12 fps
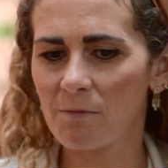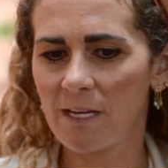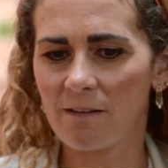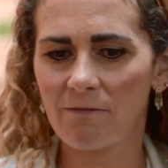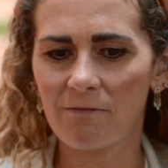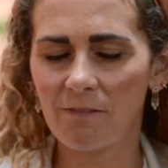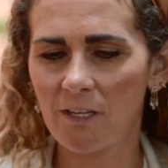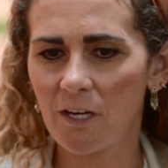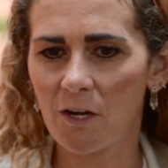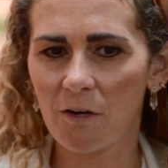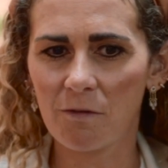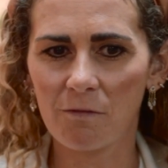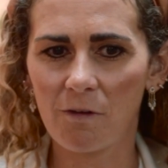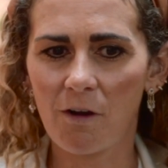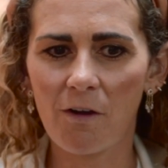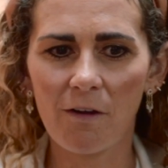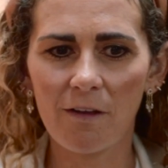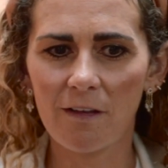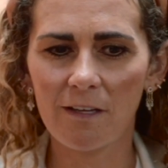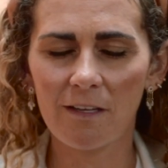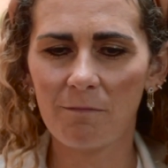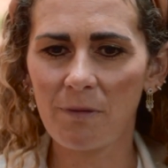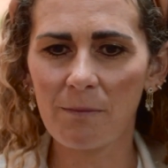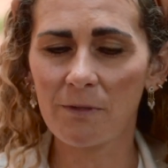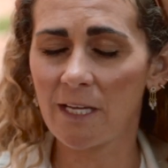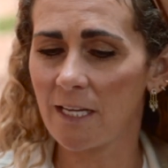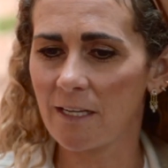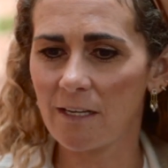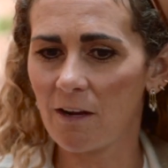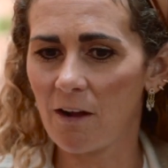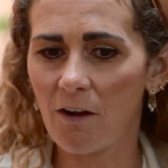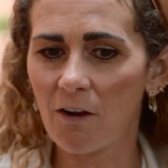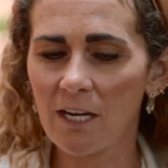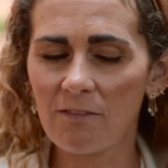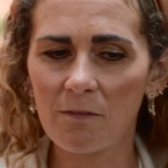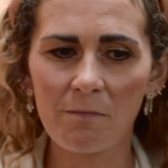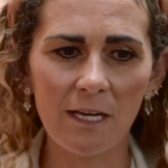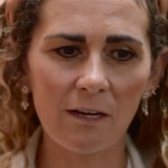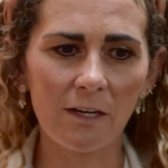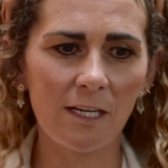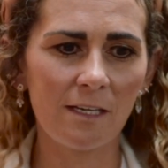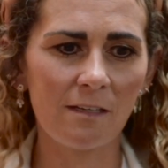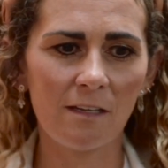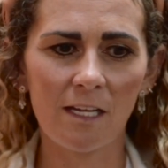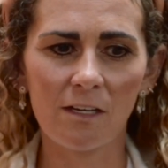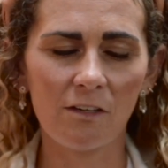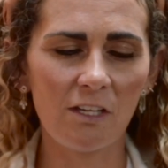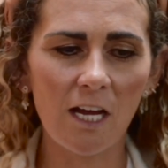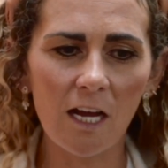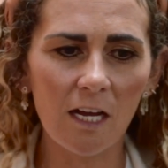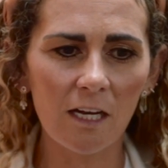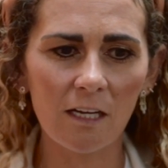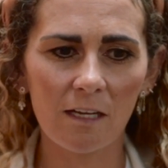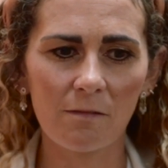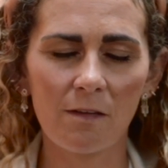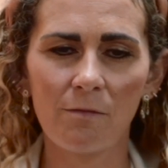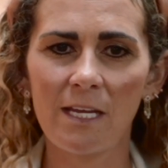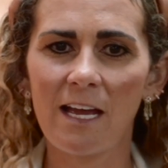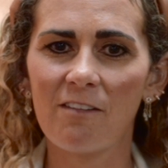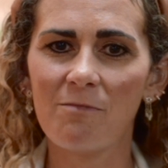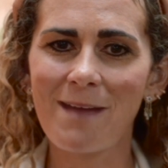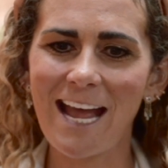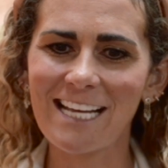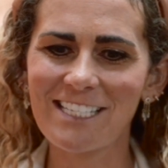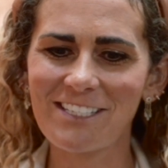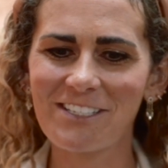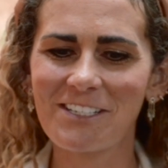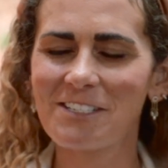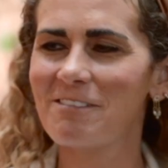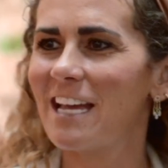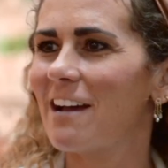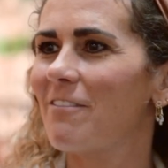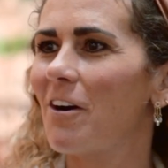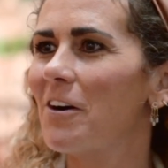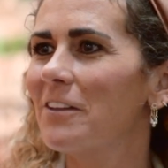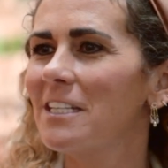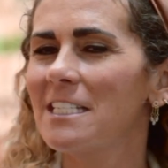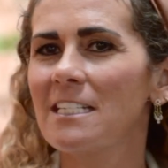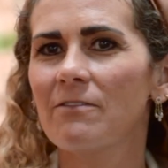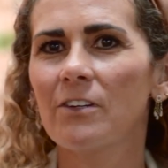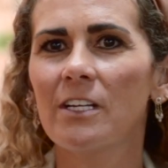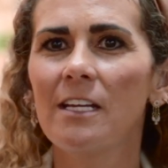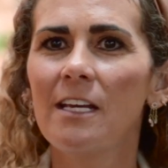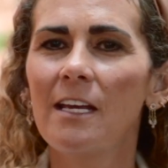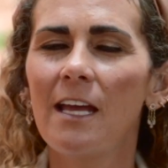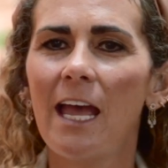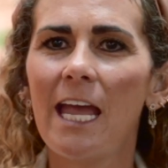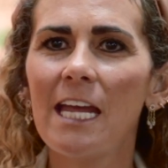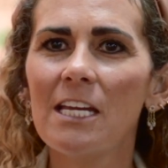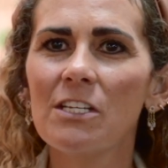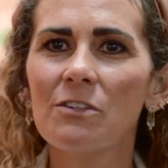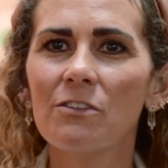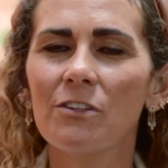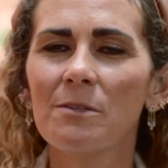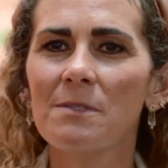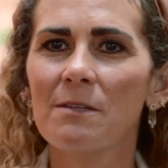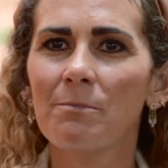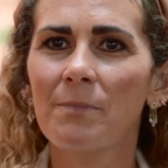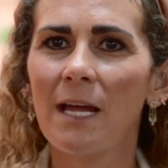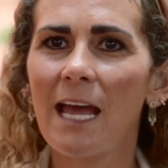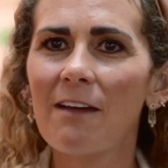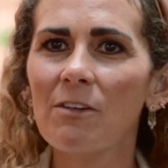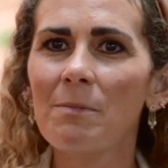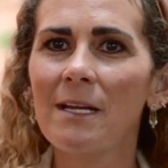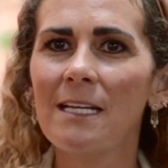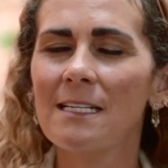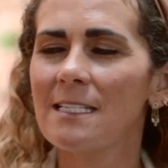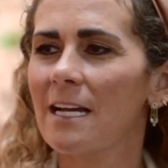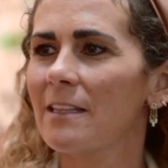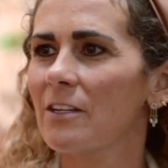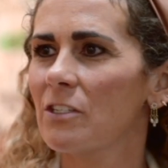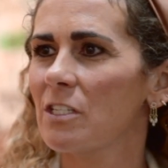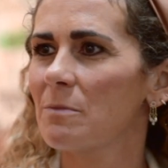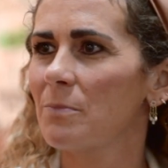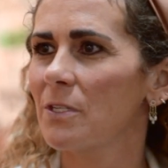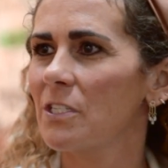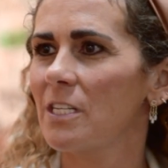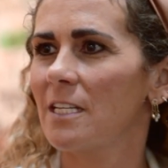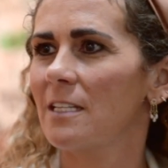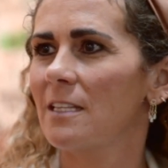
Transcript: We have, people that aren't even married and are young. And then we have masters. We have all these different age groups. But everybody is out there just pushing